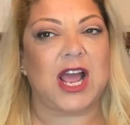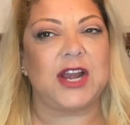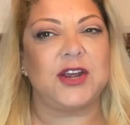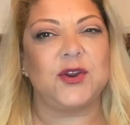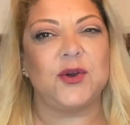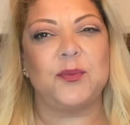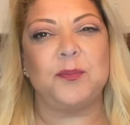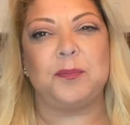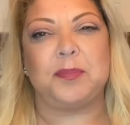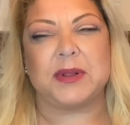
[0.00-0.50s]
I
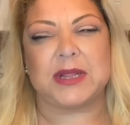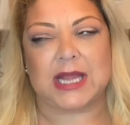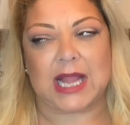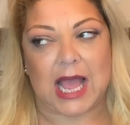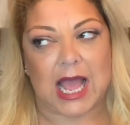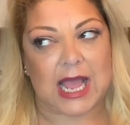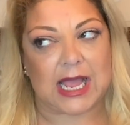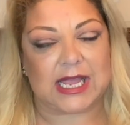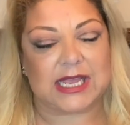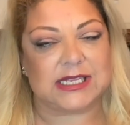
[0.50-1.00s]
know
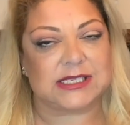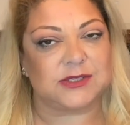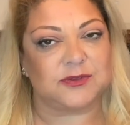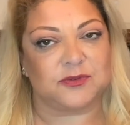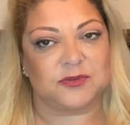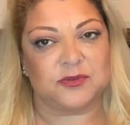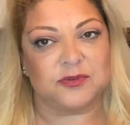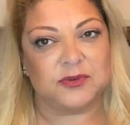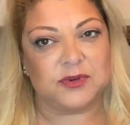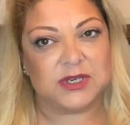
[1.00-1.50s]
black is
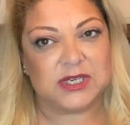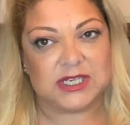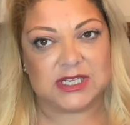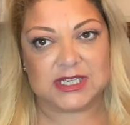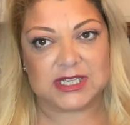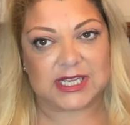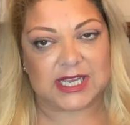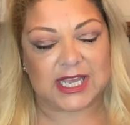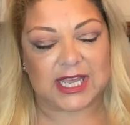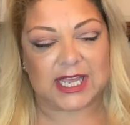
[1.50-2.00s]

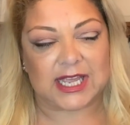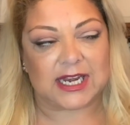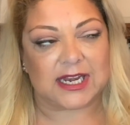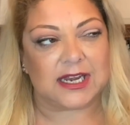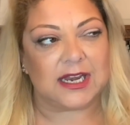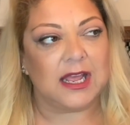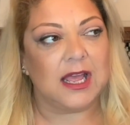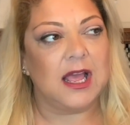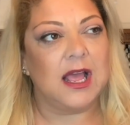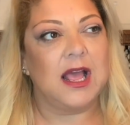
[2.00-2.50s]
really
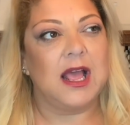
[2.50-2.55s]
in.